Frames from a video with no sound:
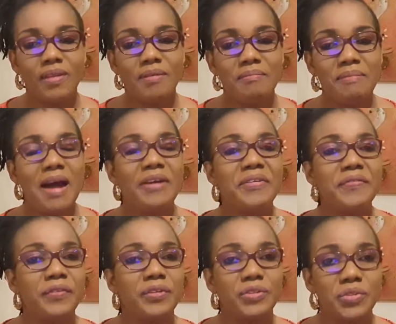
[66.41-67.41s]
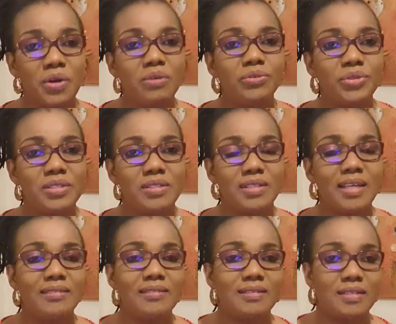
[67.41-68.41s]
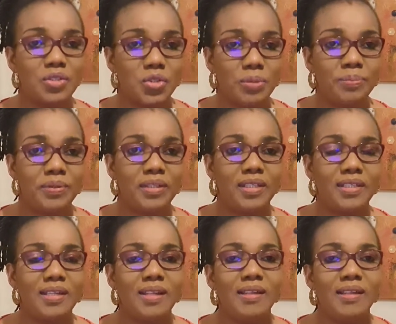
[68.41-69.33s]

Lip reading: marry for the wrong reason, that is the topic,